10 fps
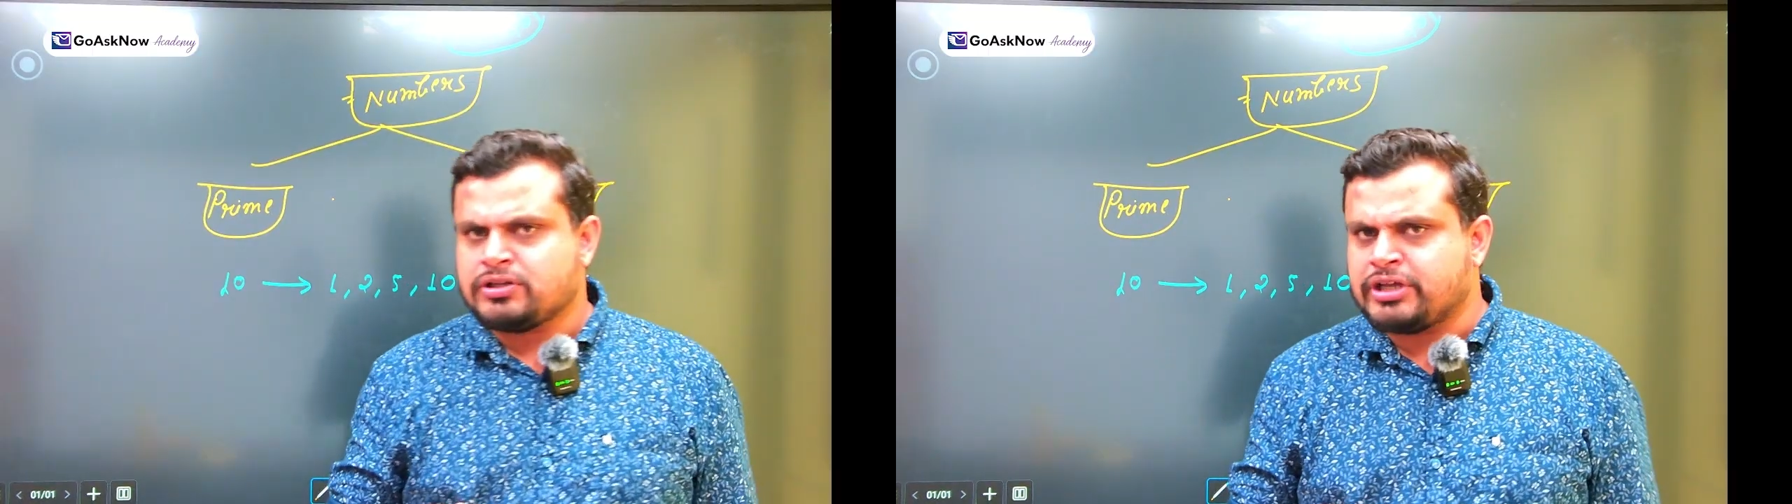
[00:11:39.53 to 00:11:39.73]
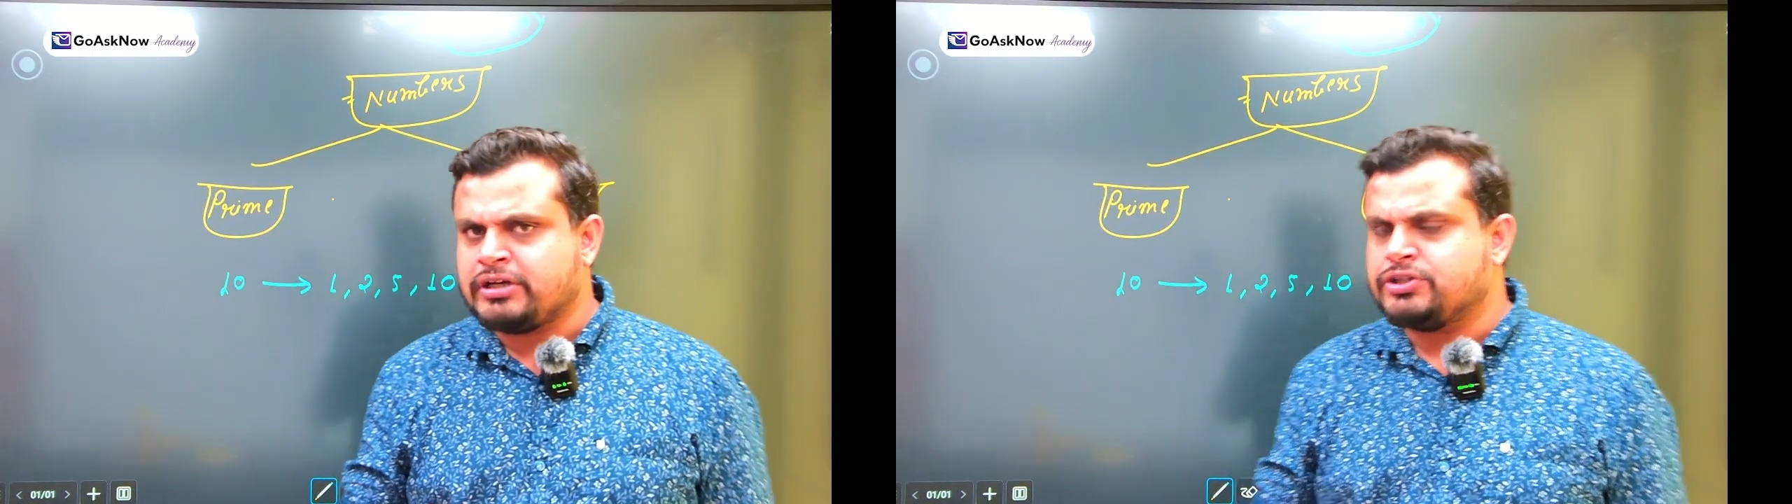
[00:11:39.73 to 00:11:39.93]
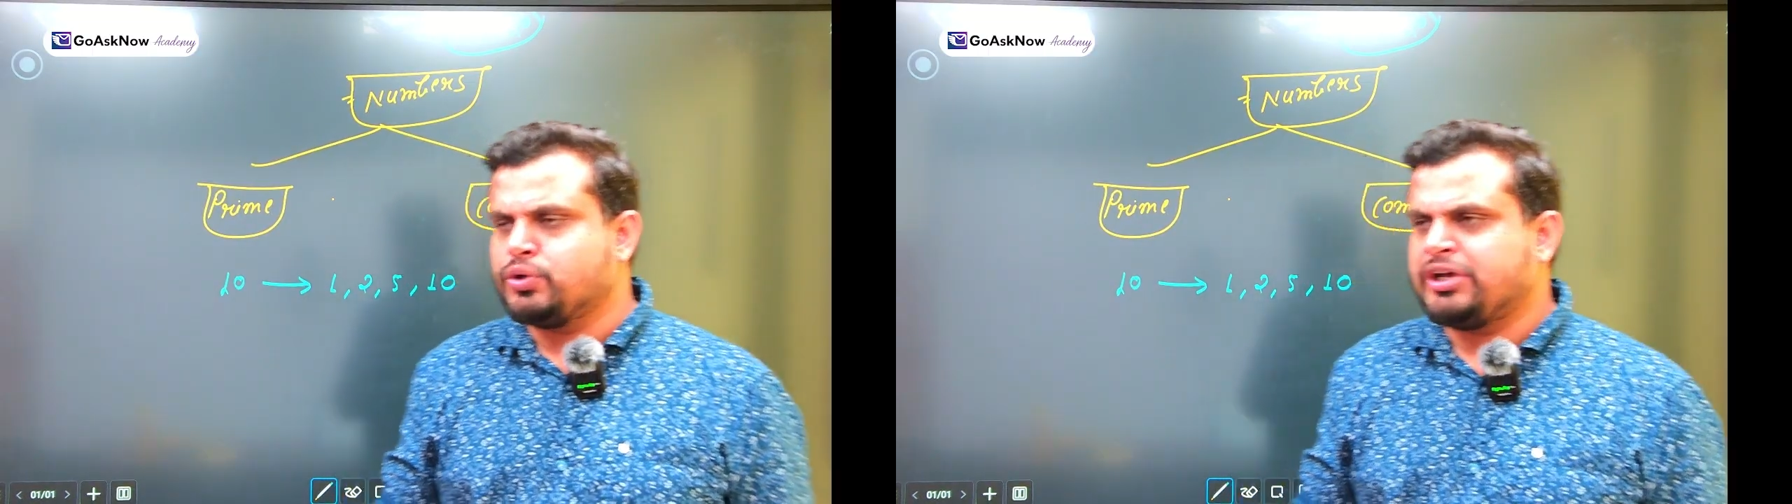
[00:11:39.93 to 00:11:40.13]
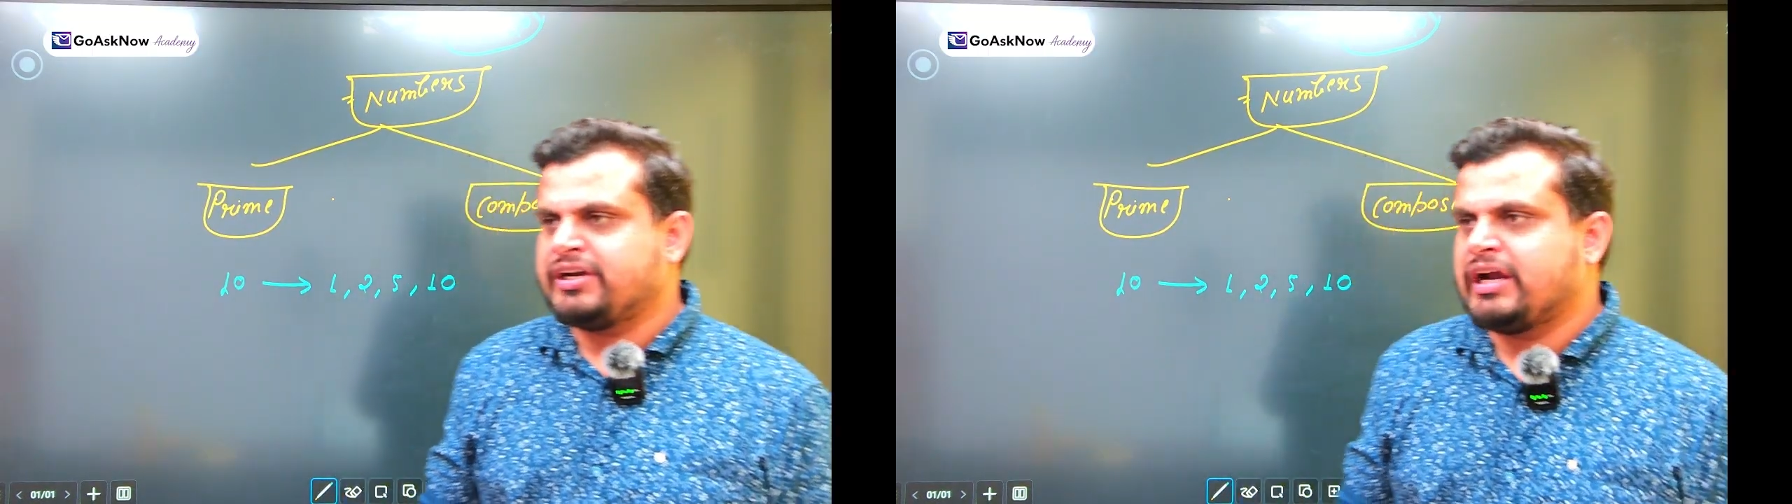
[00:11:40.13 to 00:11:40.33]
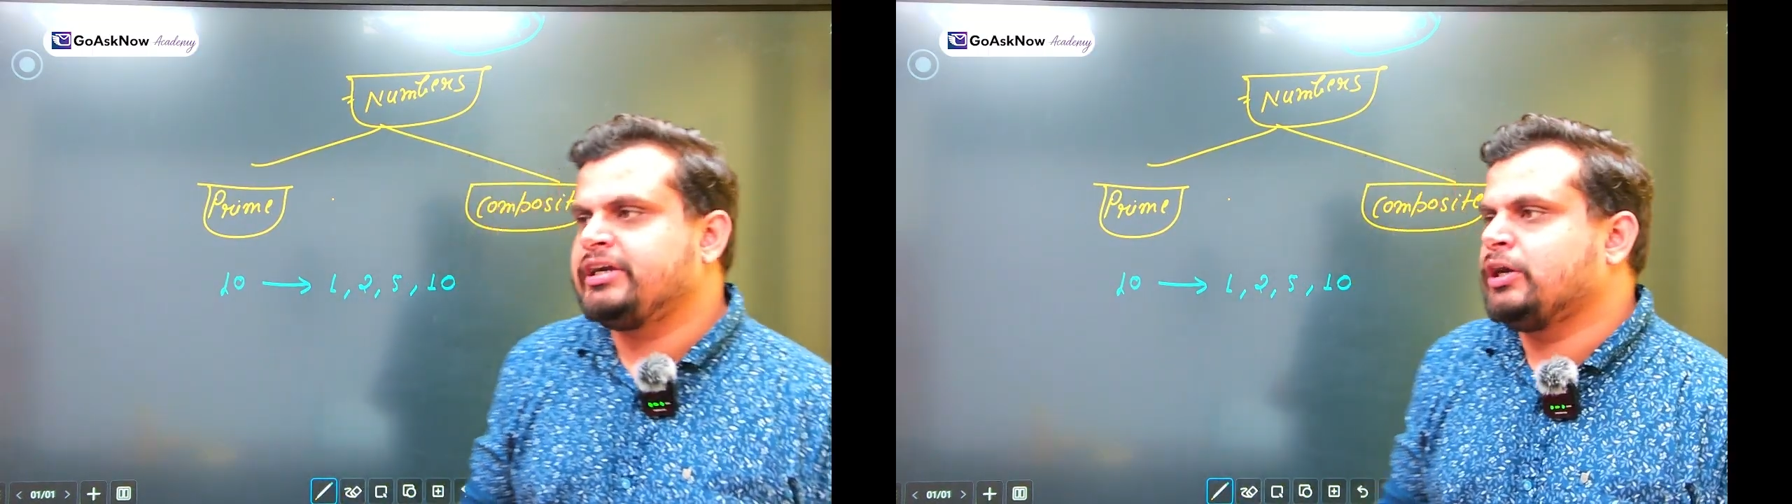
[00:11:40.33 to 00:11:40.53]
then you can
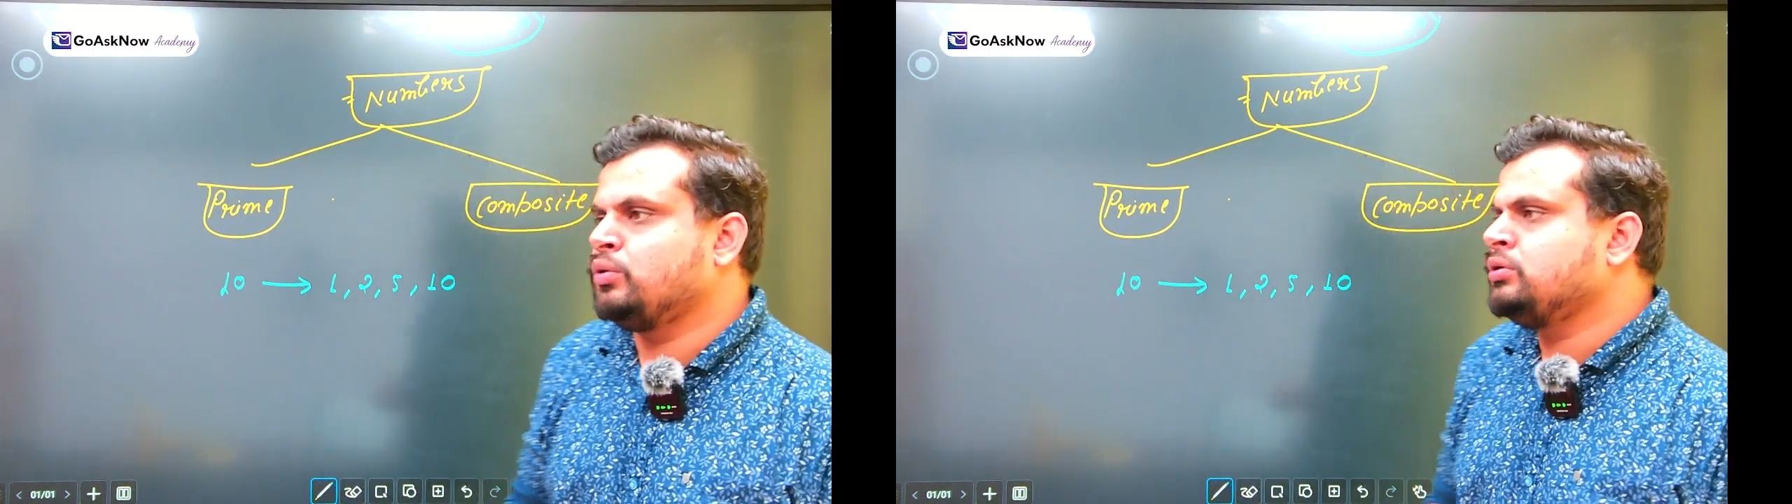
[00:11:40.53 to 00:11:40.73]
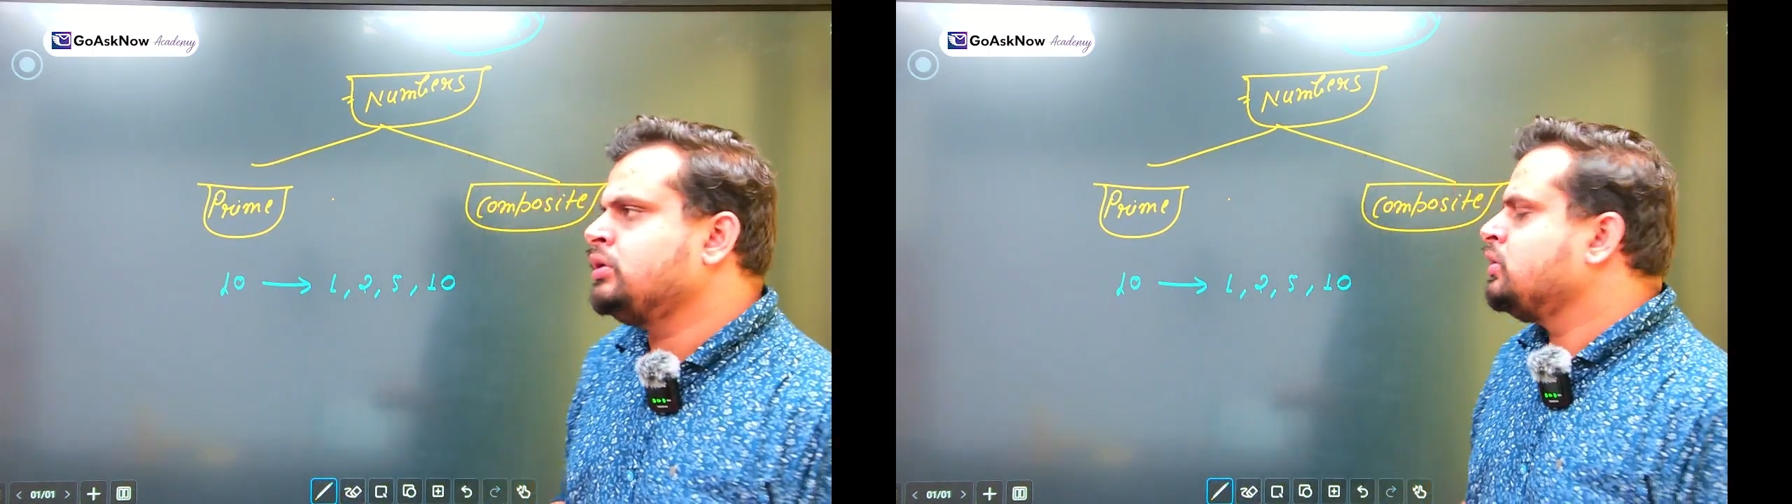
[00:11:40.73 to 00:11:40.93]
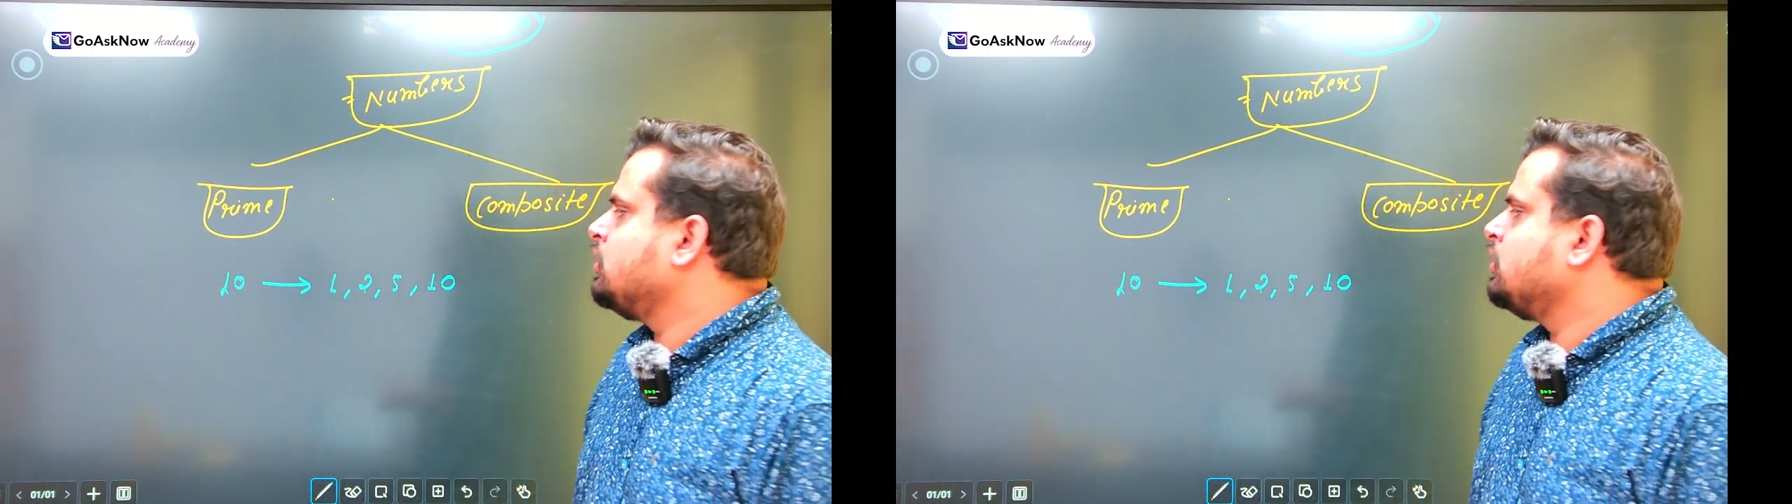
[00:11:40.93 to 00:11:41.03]
write down